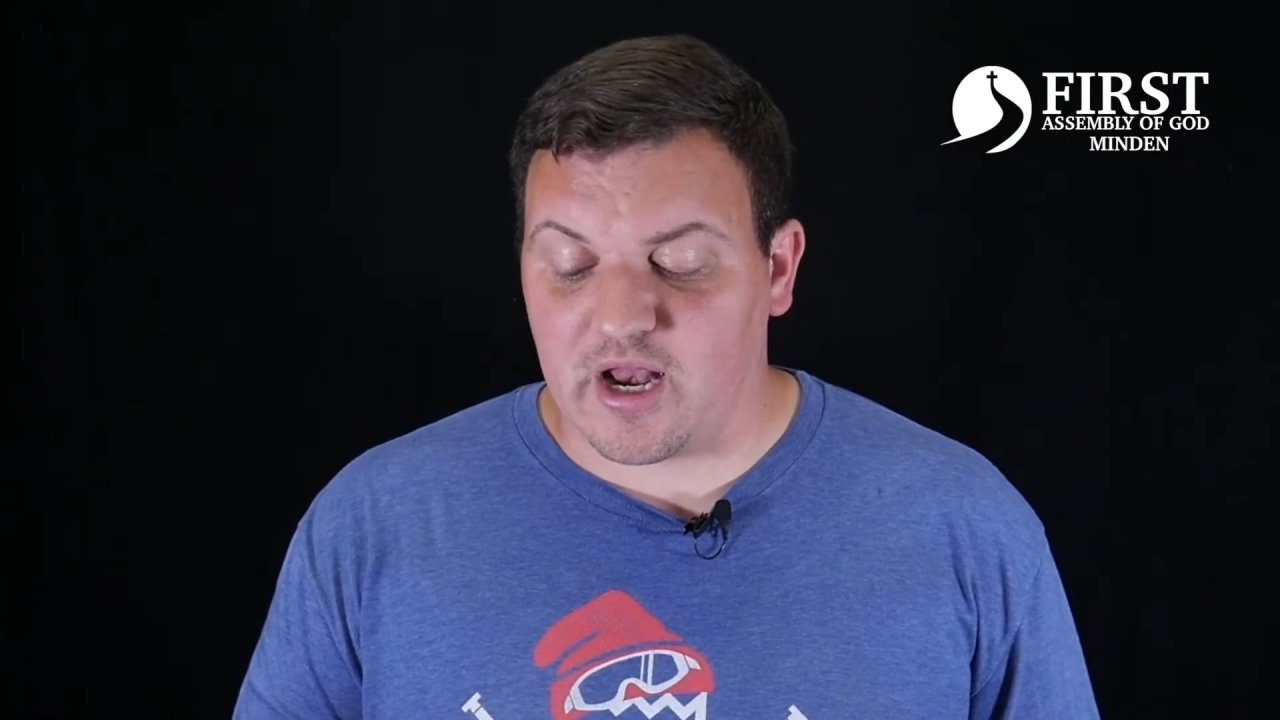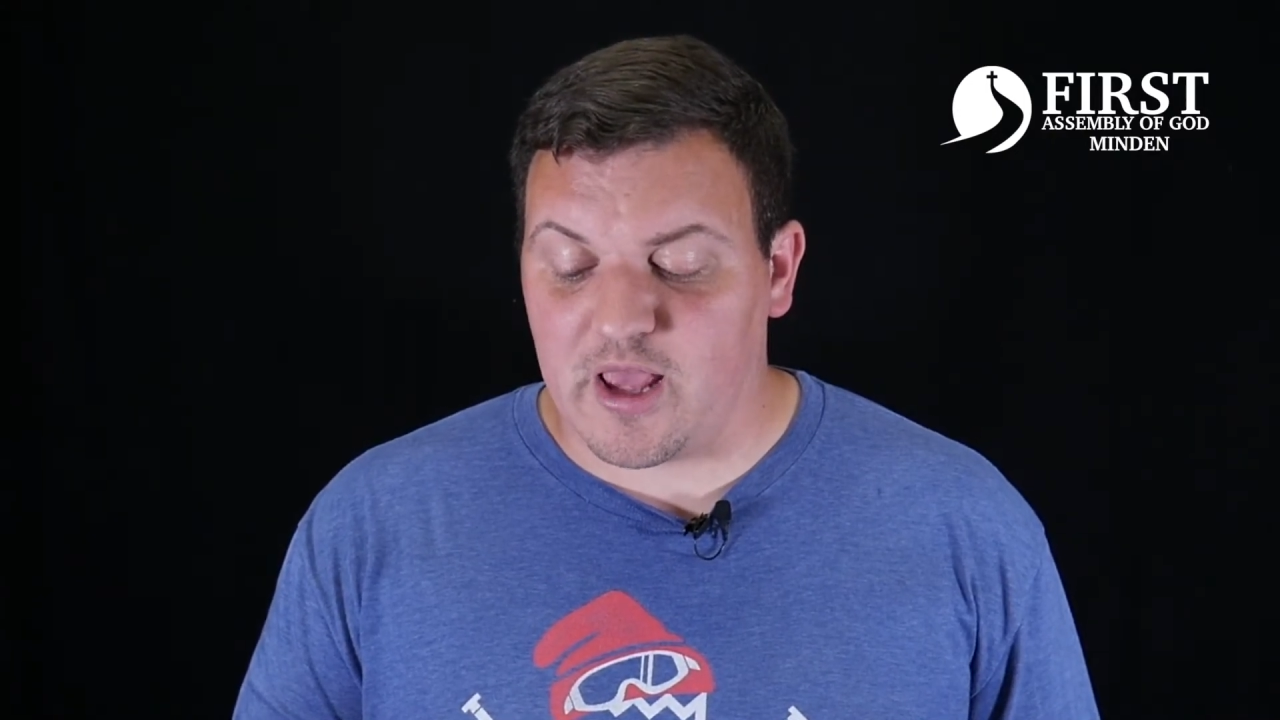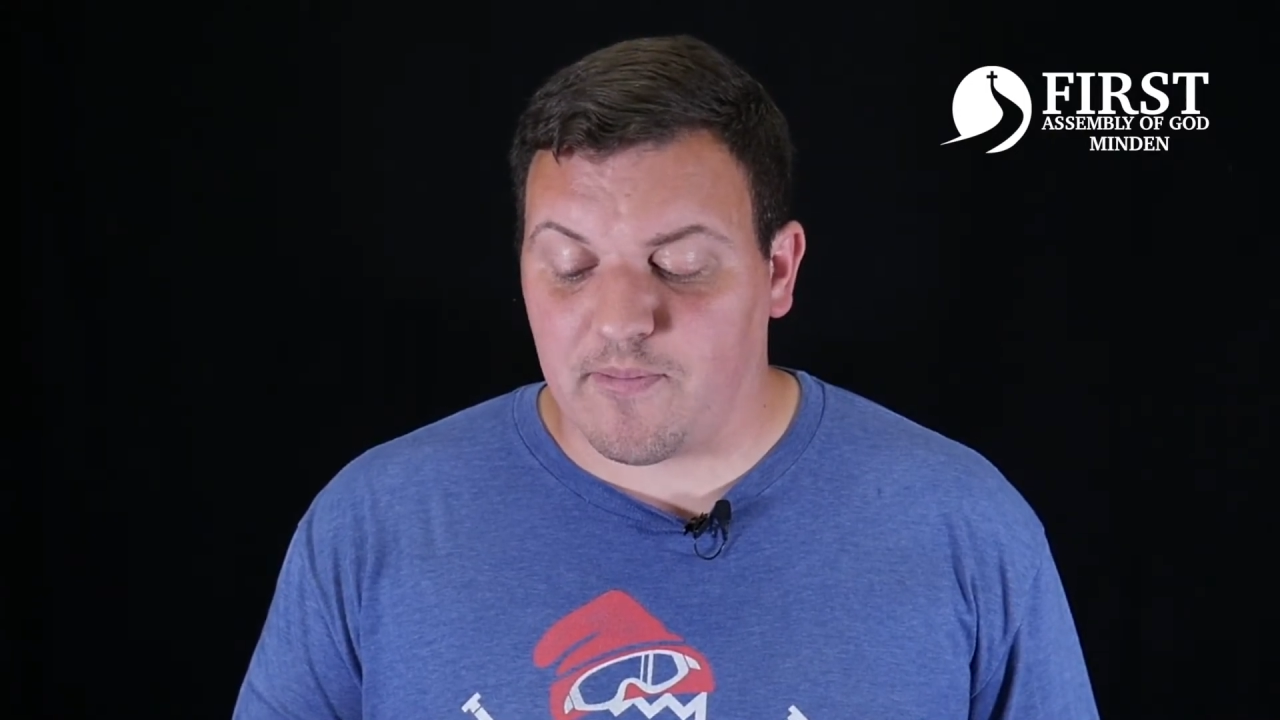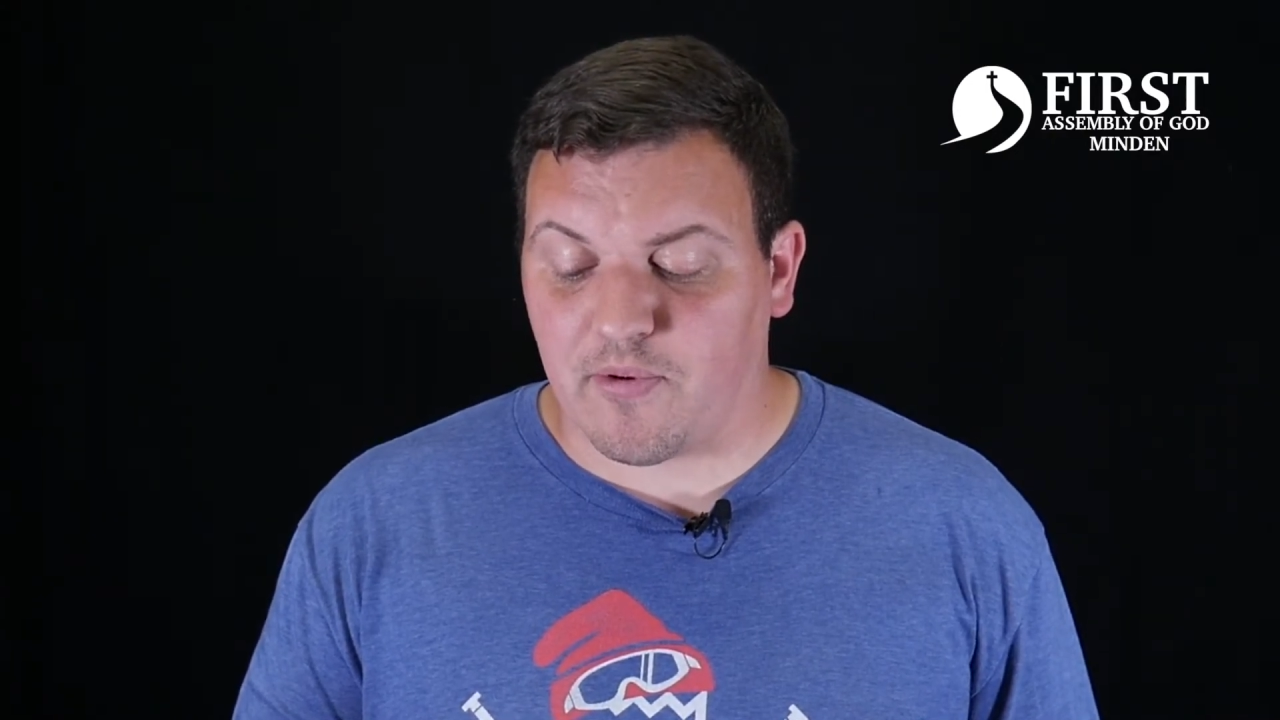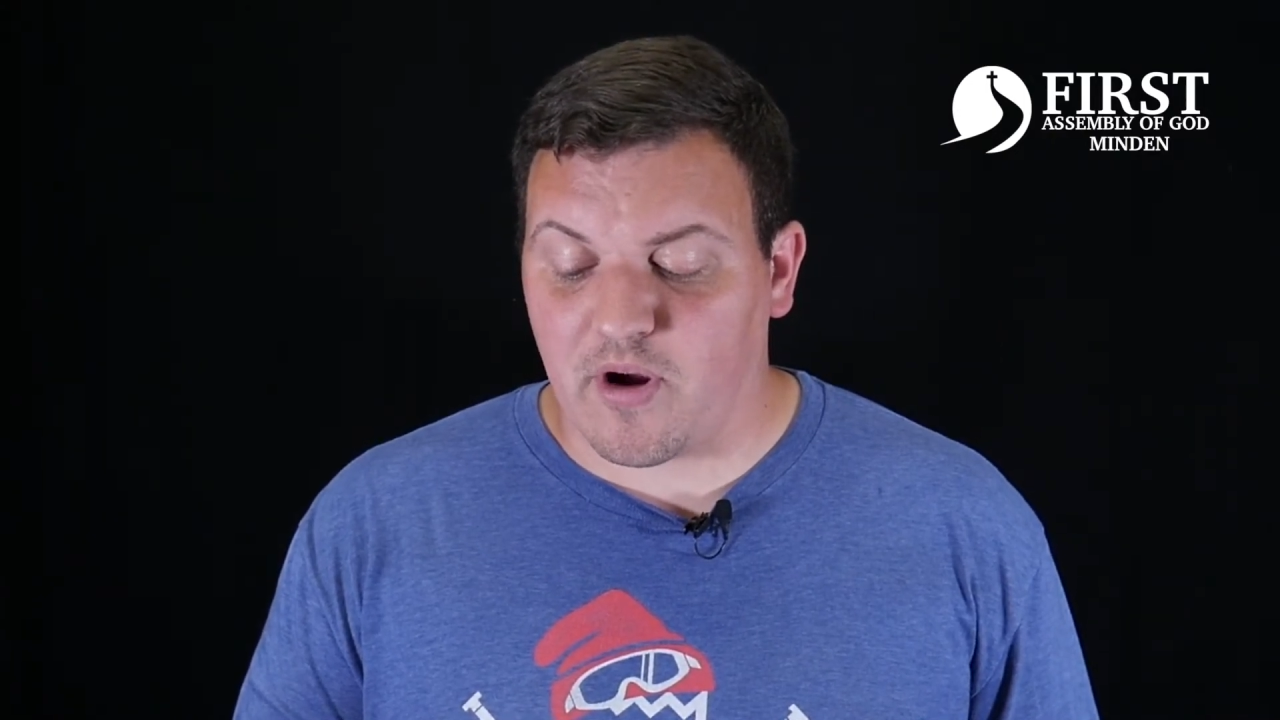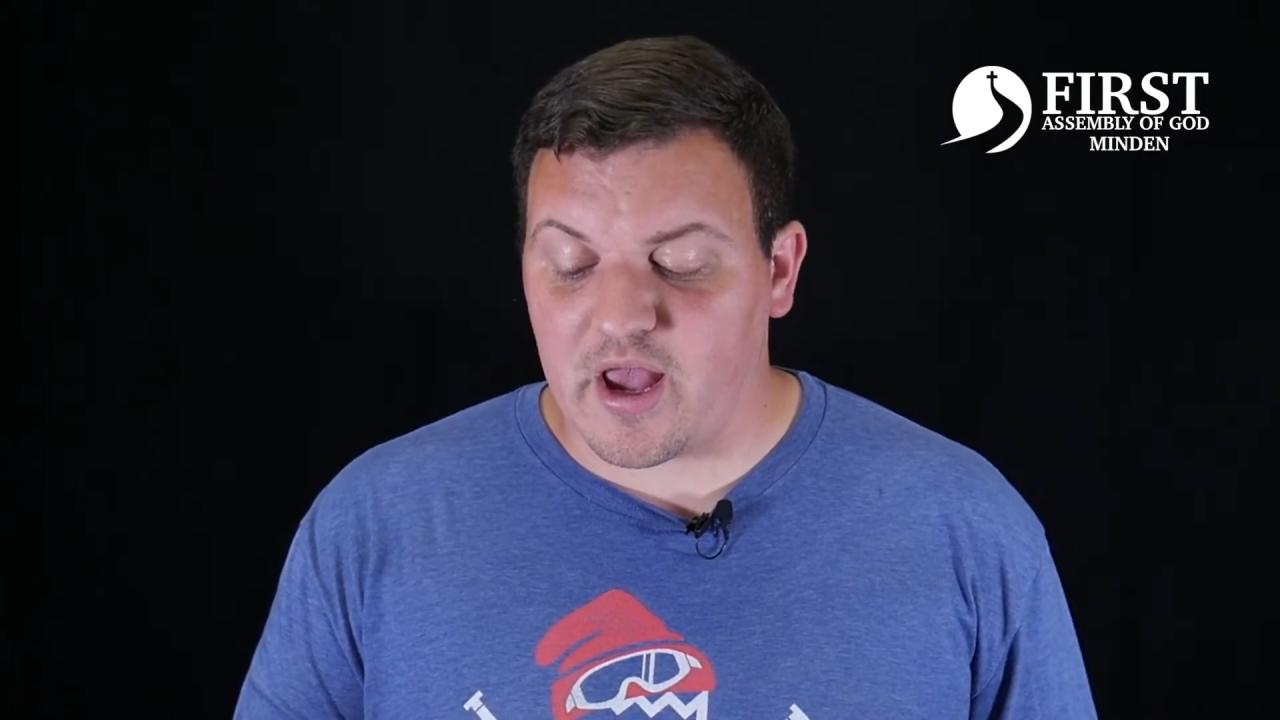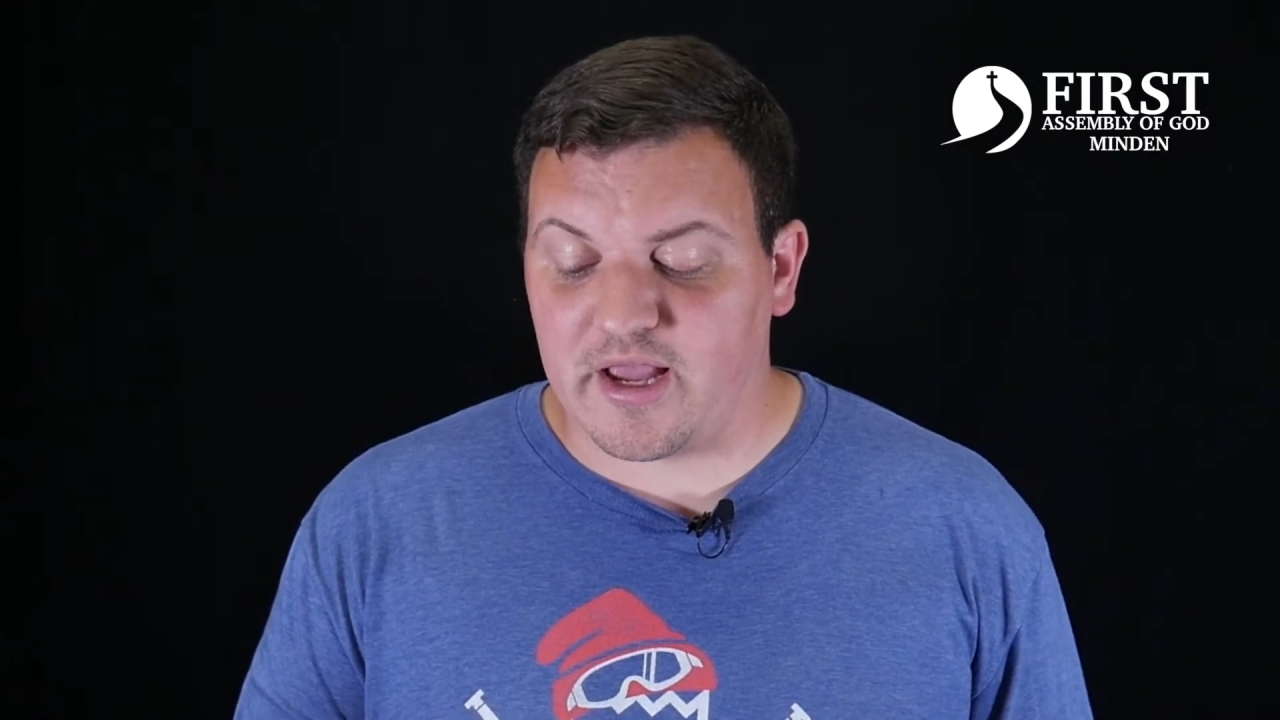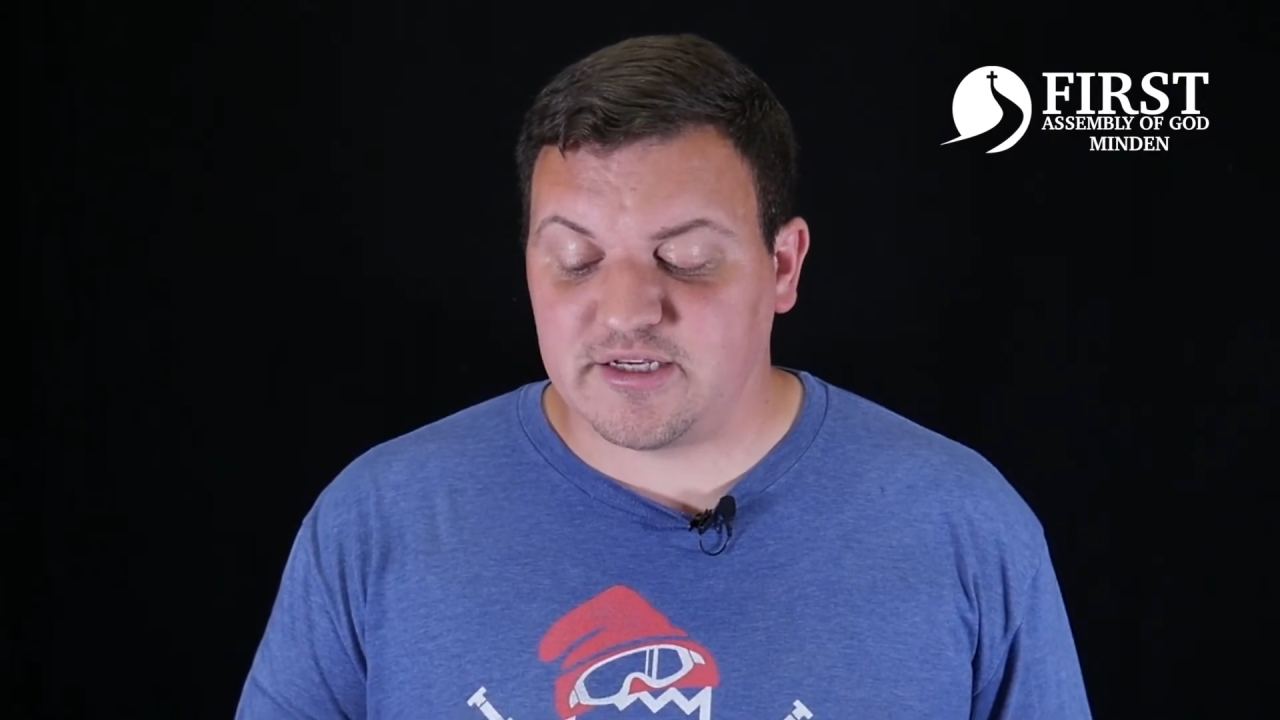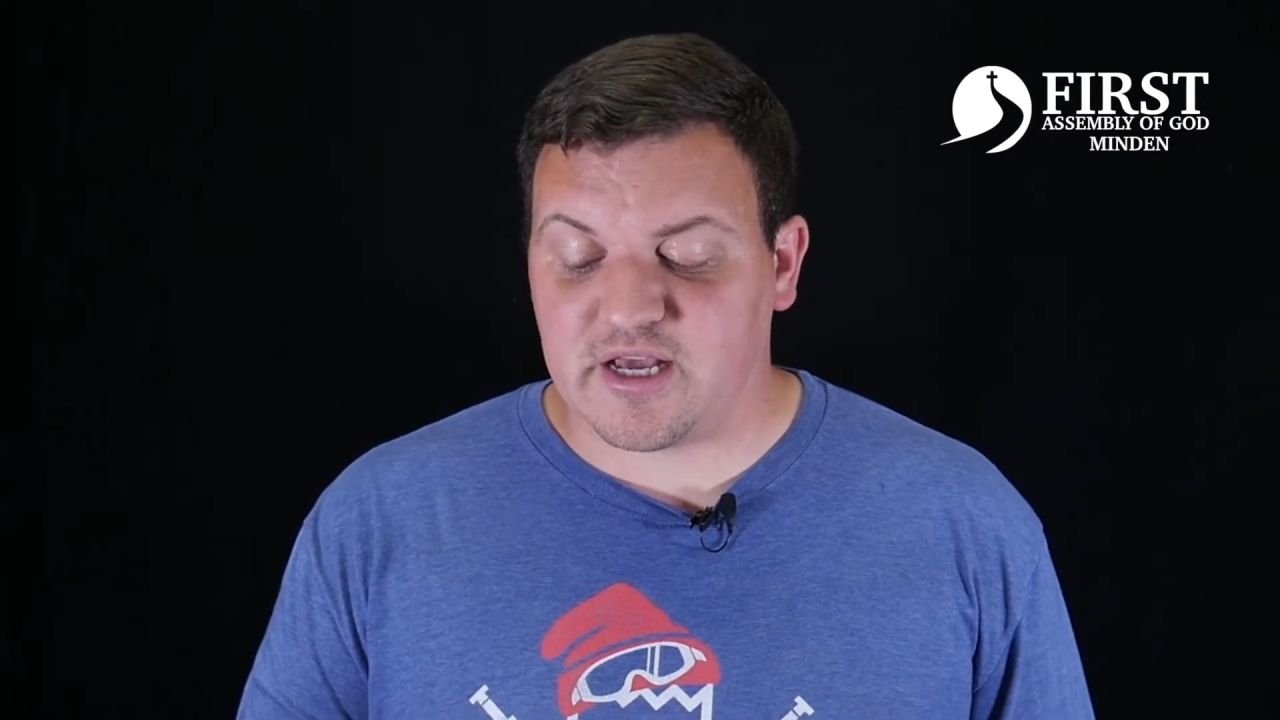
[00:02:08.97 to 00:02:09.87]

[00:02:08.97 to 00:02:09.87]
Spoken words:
he prayed